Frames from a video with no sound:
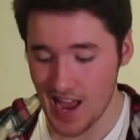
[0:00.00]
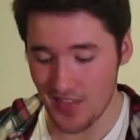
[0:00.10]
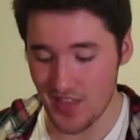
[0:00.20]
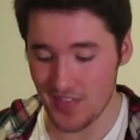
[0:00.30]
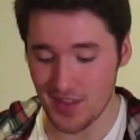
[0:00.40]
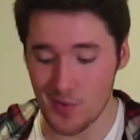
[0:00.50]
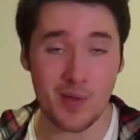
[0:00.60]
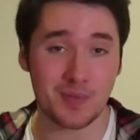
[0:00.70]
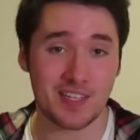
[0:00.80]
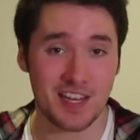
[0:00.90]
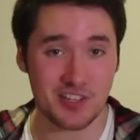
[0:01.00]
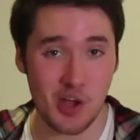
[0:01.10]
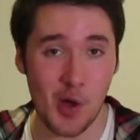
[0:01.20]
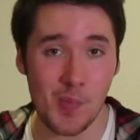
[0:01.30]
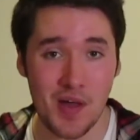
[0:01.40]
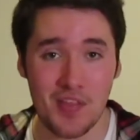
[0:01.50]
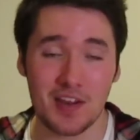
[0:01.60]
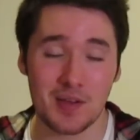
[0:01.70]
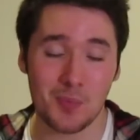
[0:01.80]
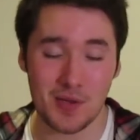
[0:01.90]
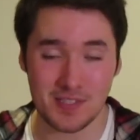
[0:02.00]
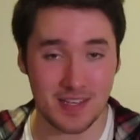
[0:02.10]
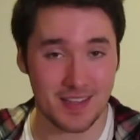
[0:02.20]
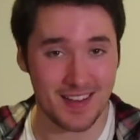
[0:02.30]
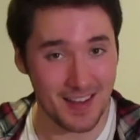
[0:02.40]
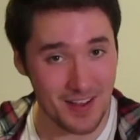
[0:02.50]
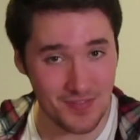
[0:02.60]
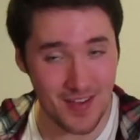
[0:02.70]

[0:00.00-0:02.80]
and then they won't be able to get a job and they'll end up wasting their life.